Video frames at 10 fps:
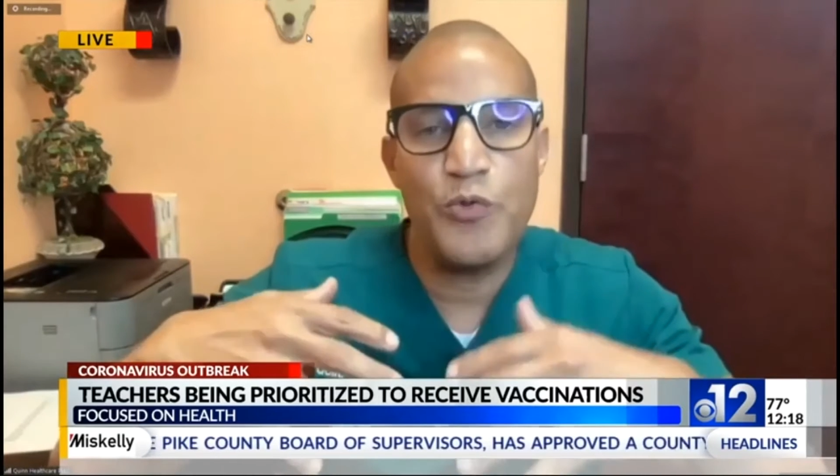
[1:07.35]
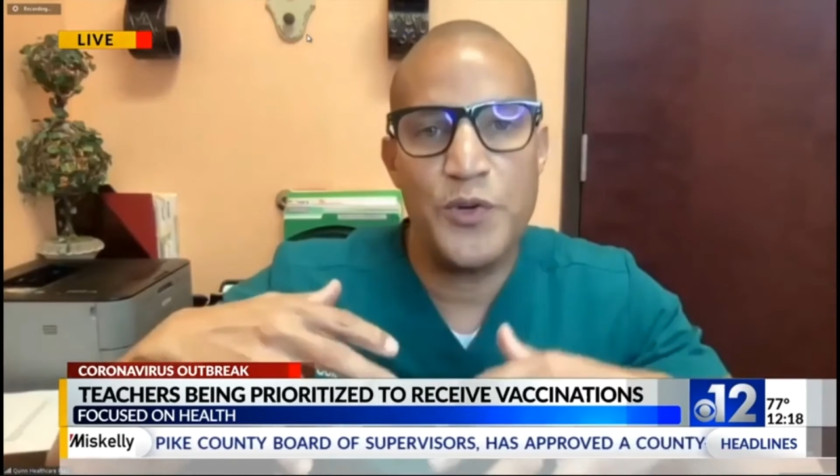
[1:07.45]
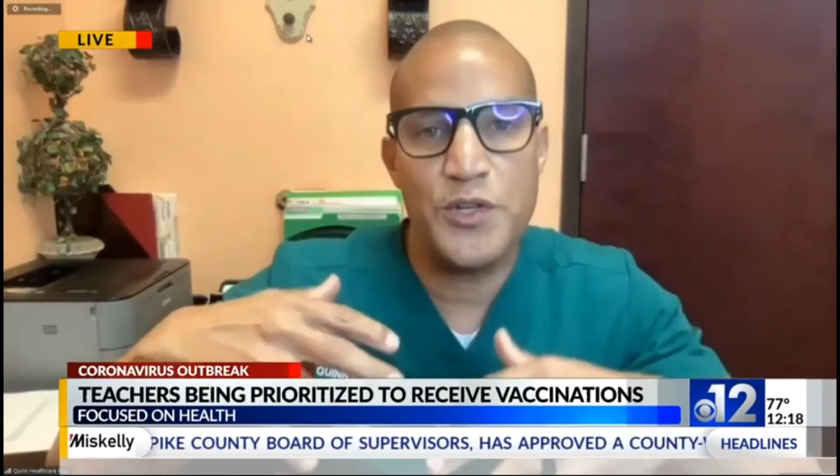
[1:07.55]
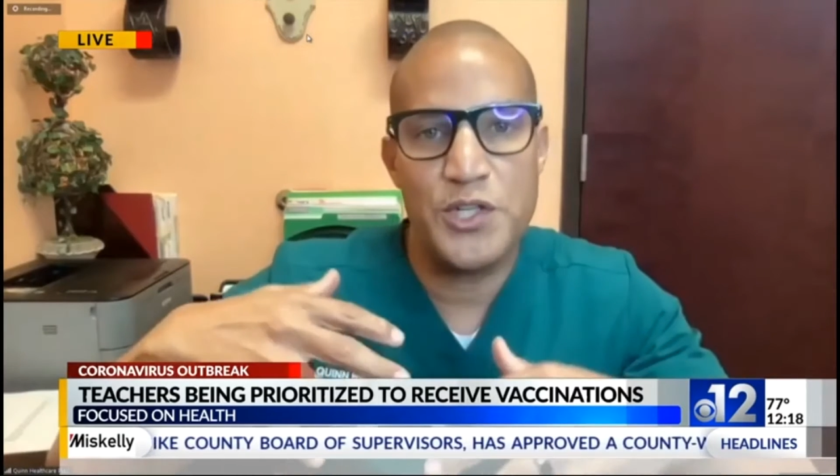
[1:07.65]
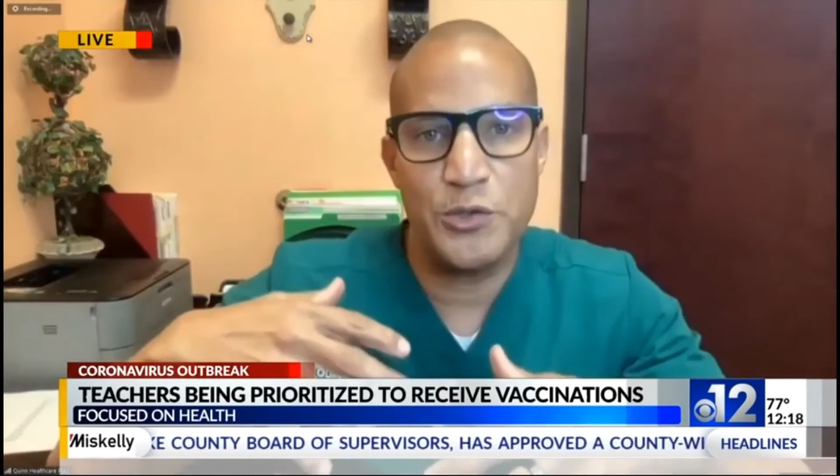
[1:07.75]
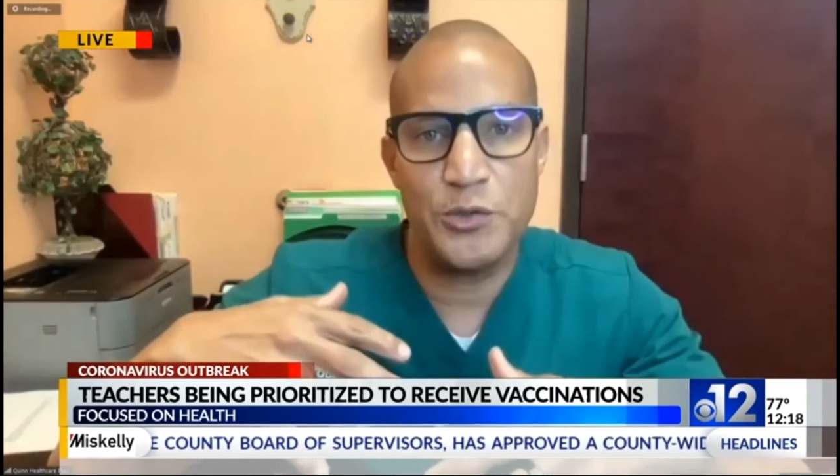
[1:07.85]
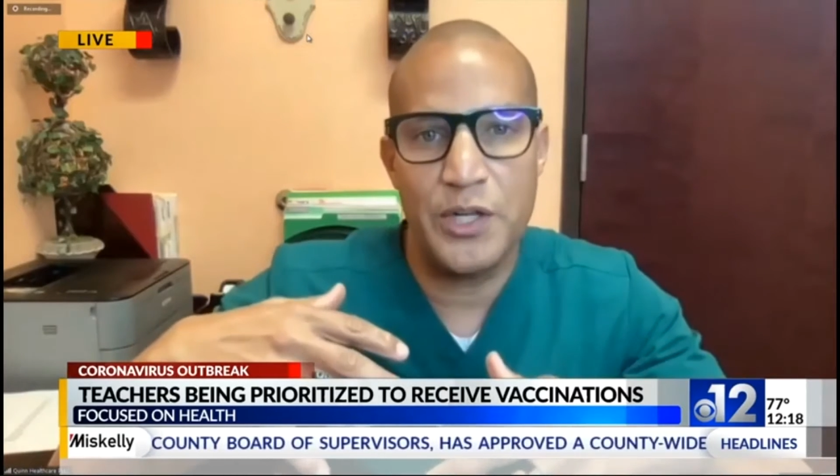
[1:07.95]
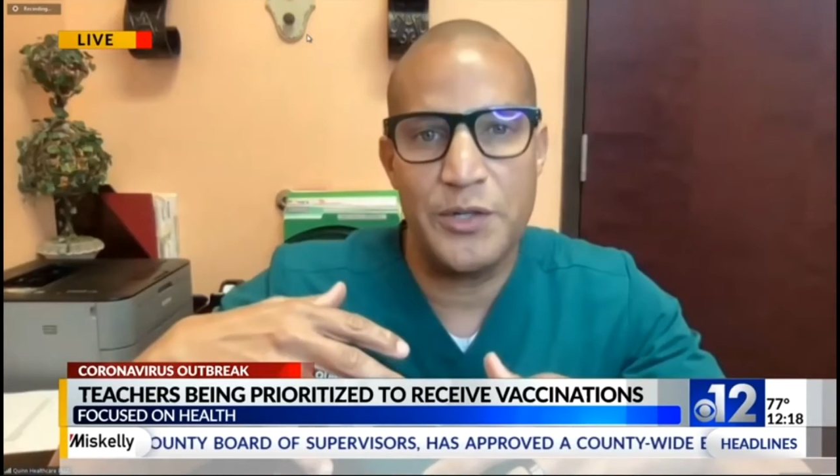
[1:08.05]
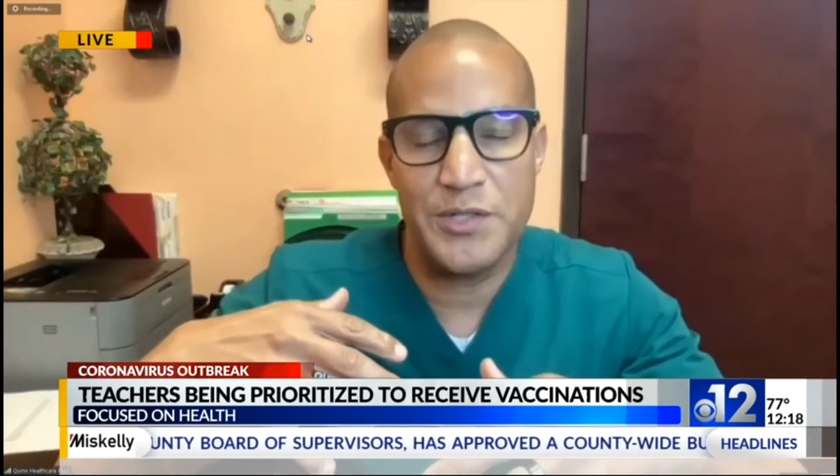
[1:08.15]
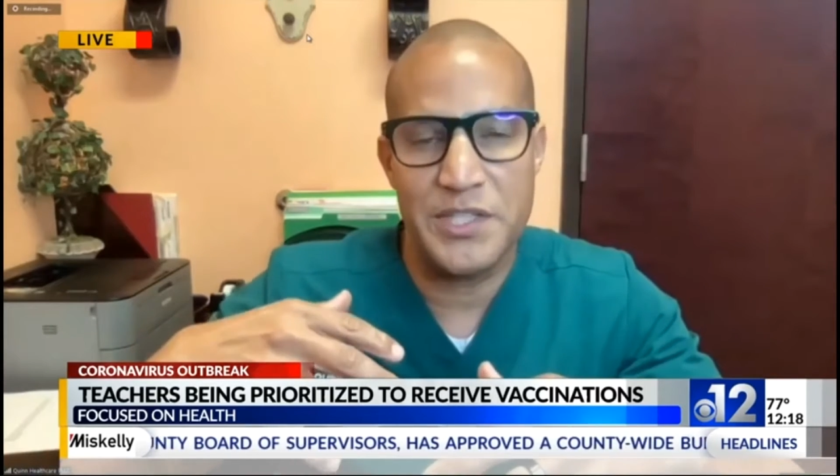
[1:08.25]
for children
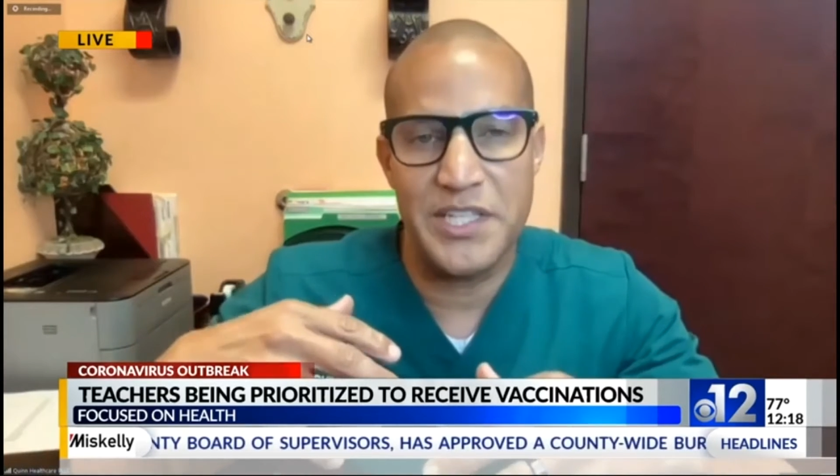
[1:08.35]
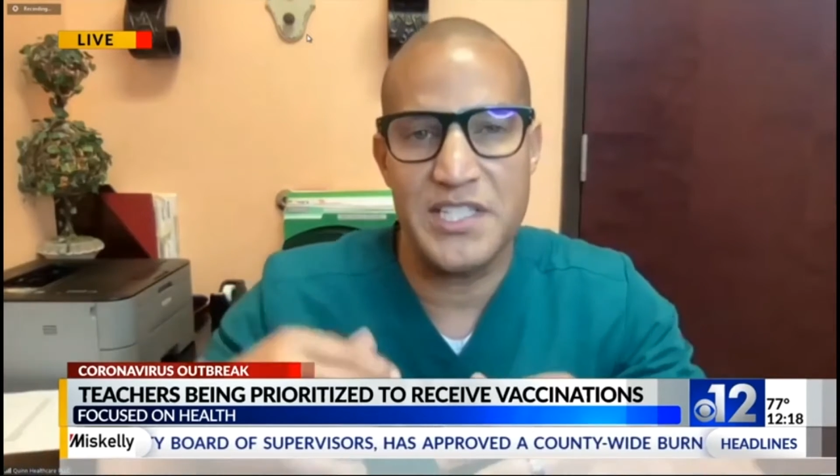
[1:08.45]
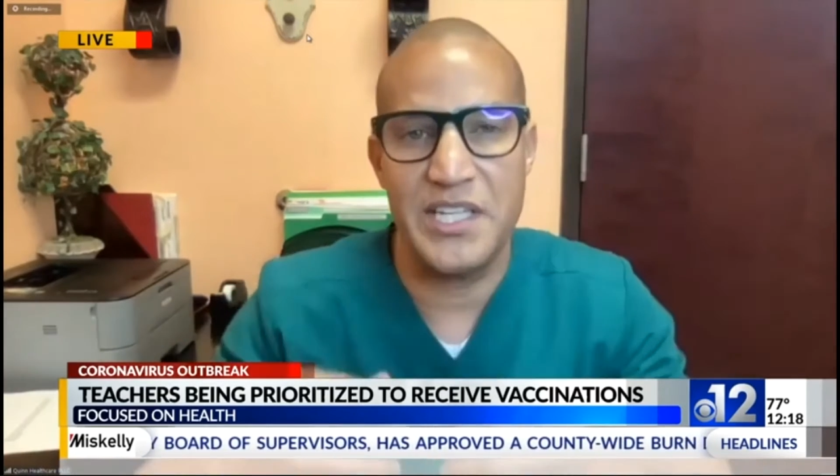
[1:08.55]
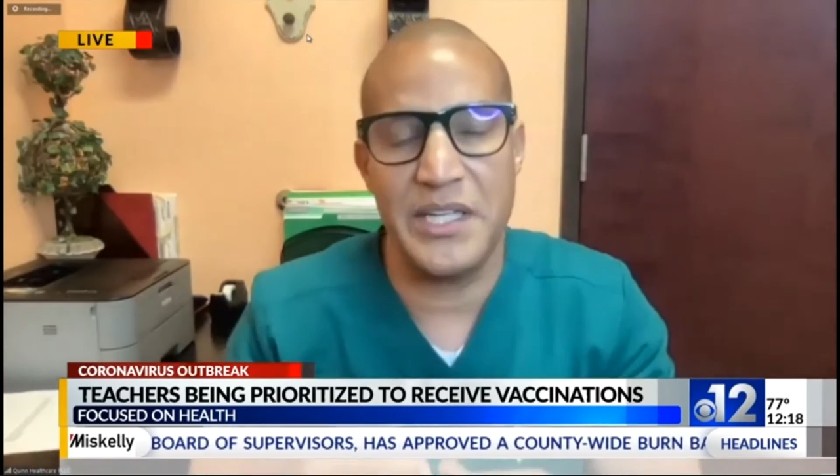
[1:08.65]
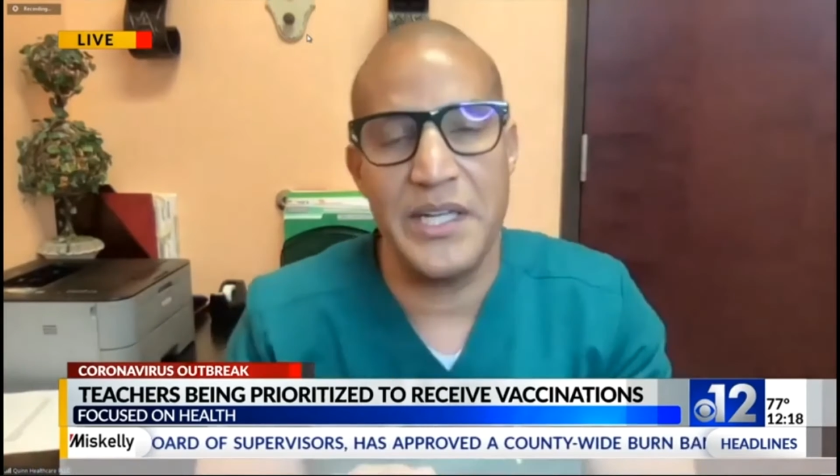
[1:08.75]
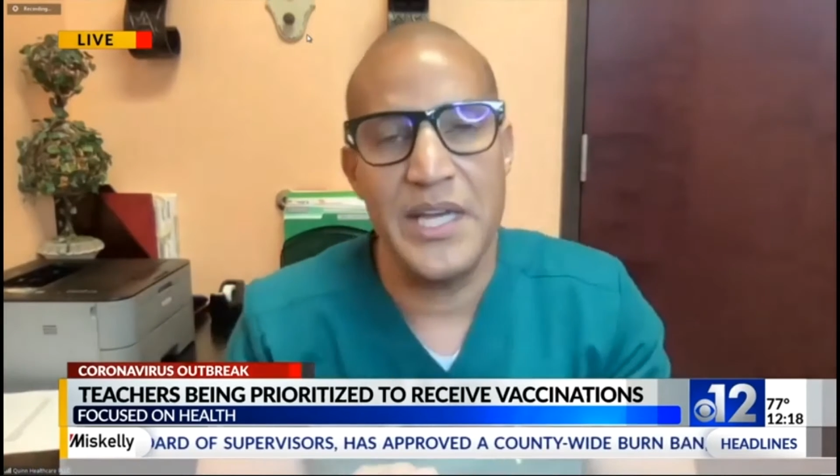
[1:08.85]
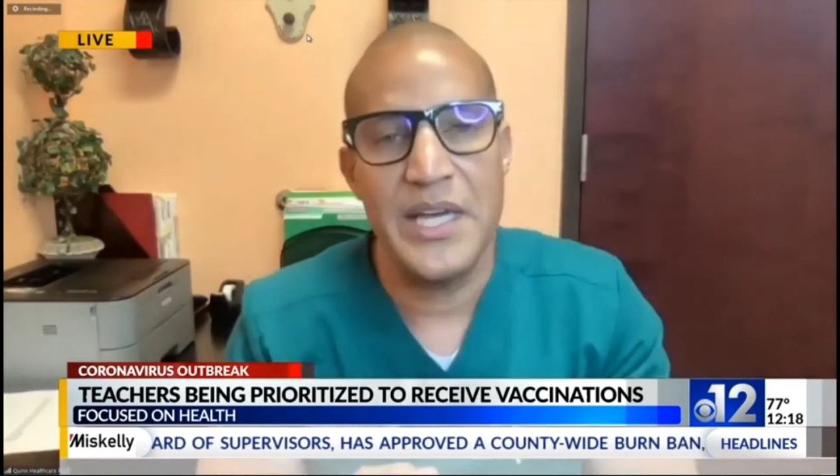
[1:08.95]
under 16